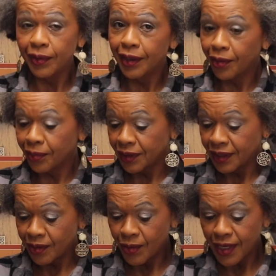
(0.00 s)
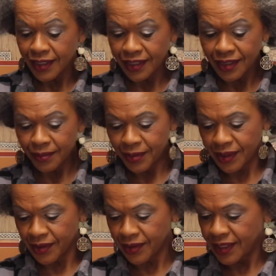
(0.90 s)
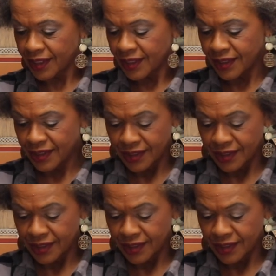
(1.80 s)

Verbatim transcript: we are really winding up here, yeah.